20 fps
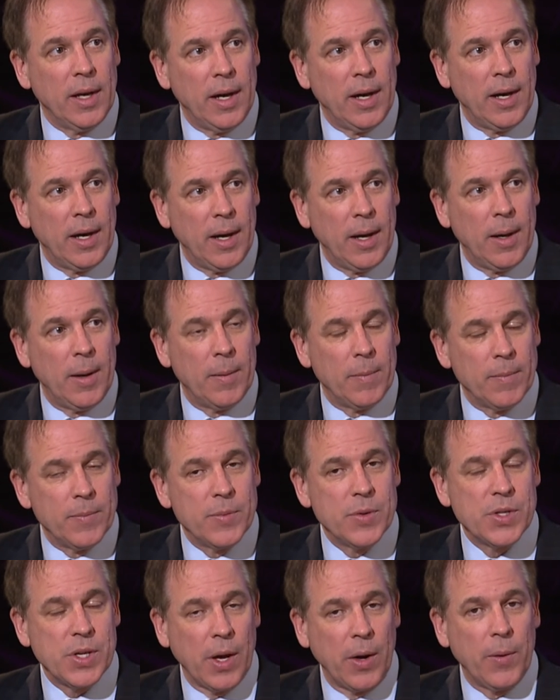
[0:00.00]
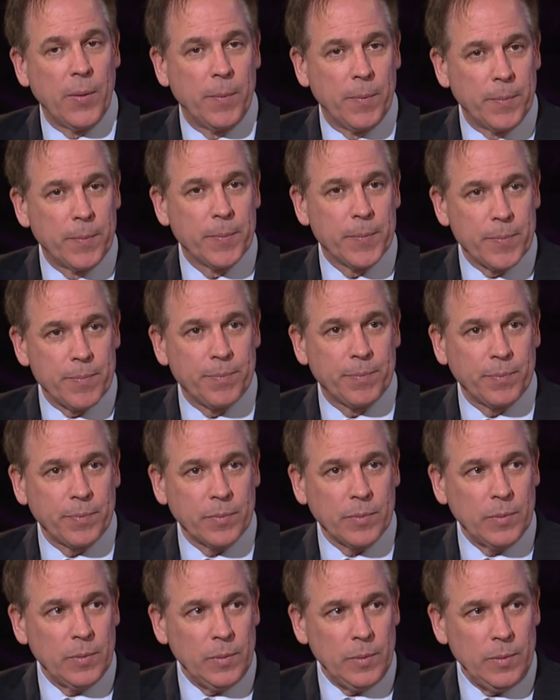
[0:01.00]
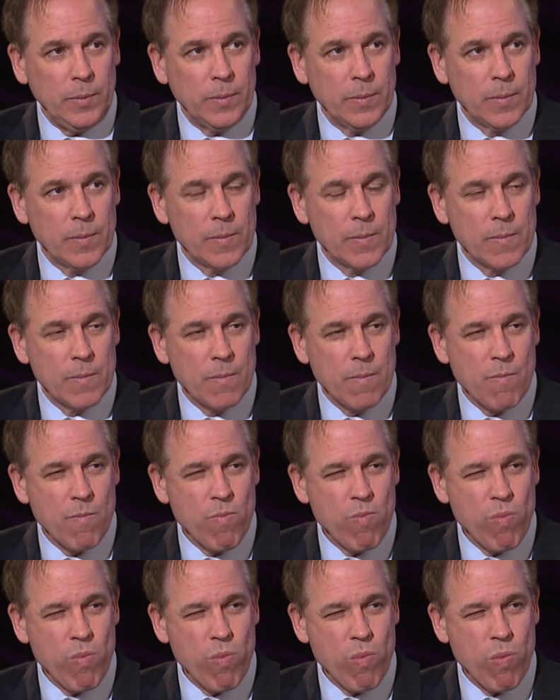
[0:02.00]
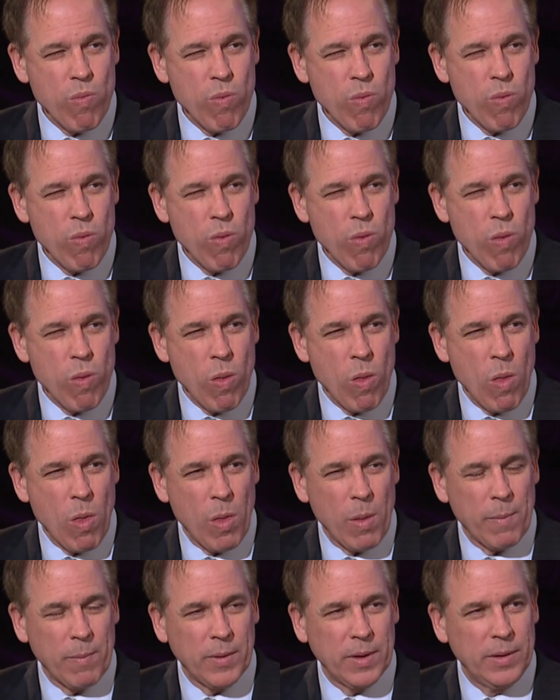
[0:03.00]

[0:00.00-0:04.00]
Um, so, but right now it's really kind of in